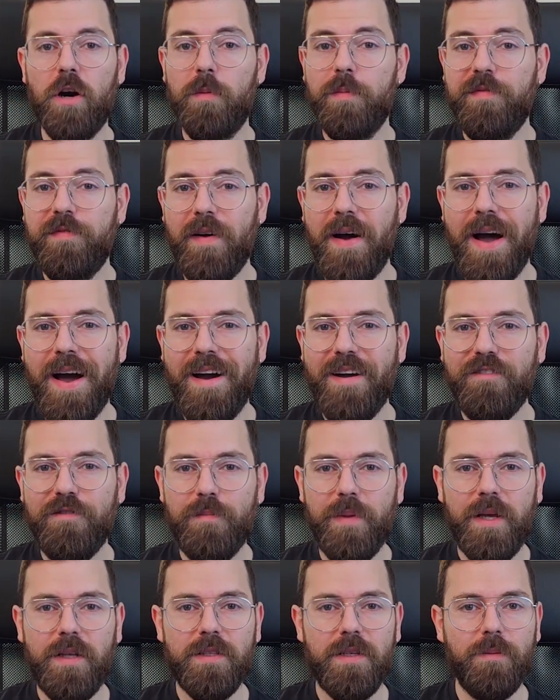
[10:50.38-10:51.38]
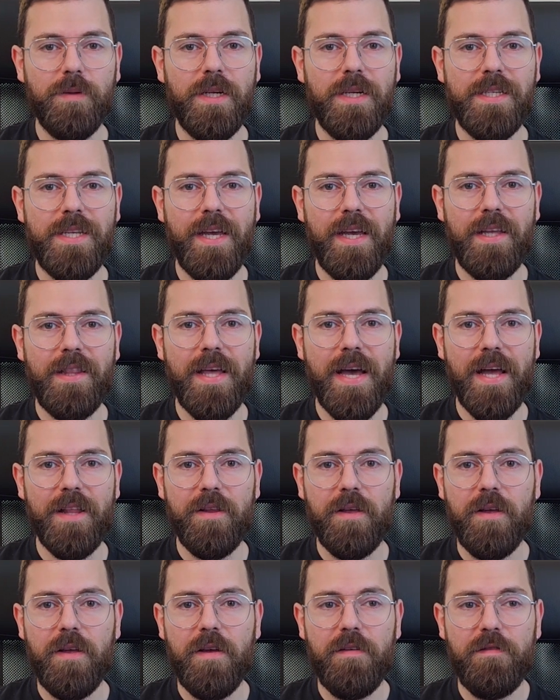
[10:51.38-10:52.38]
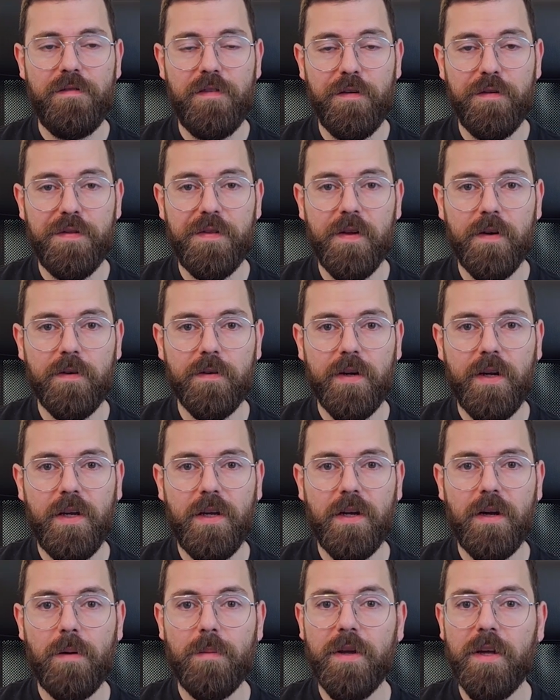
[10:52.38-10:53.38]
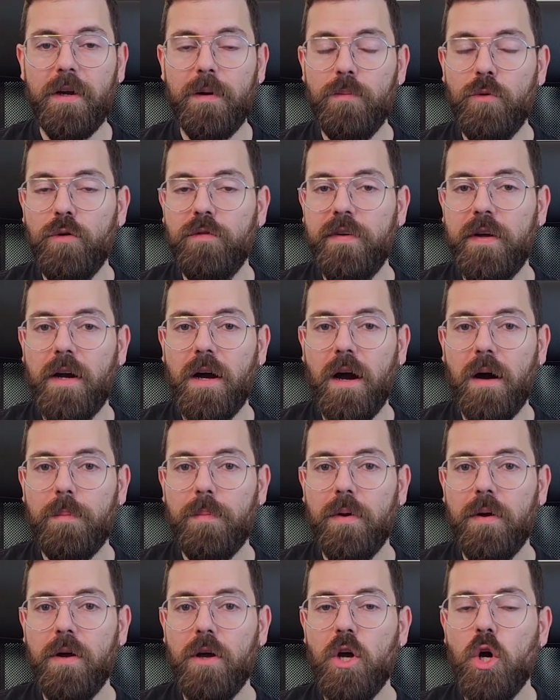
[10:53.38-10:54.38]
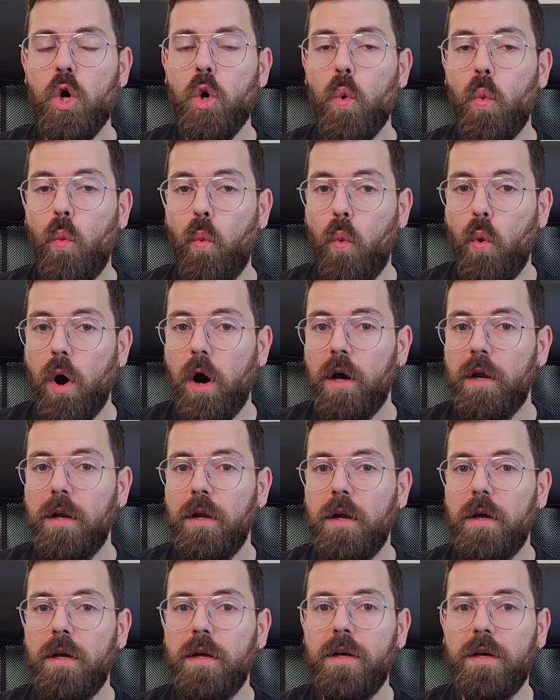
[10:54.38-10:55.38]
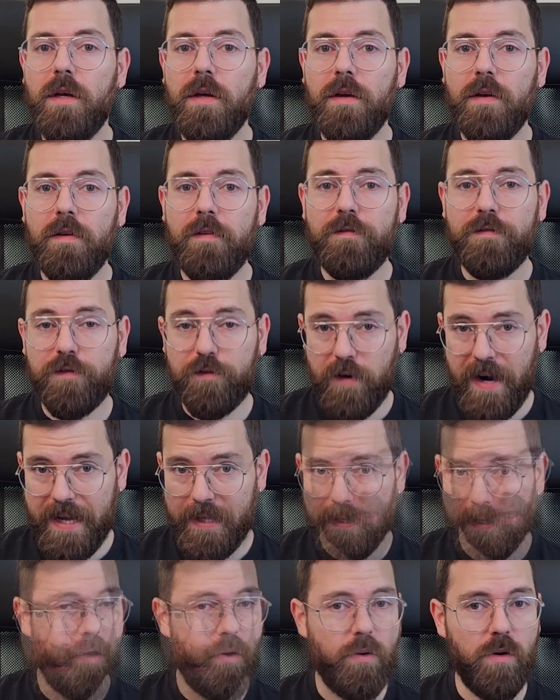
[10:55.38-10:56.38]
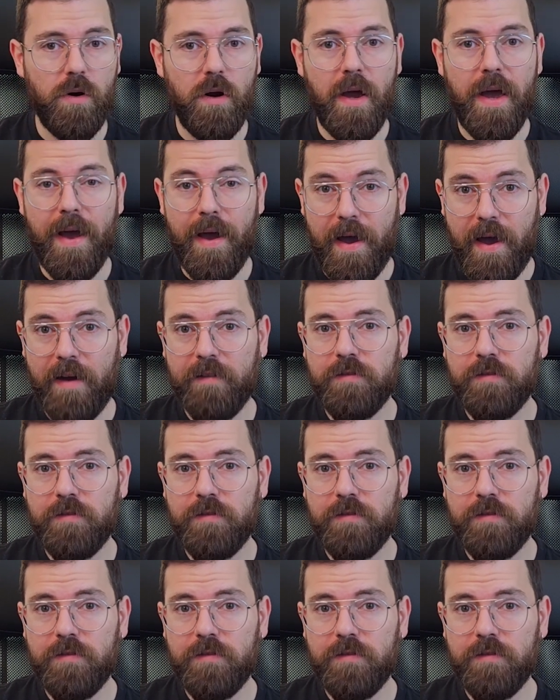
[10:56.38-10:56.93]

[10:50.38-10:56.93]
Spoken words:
5 means I'm gonna take that 5th degree and I'm gonna move it up 1 fret or a half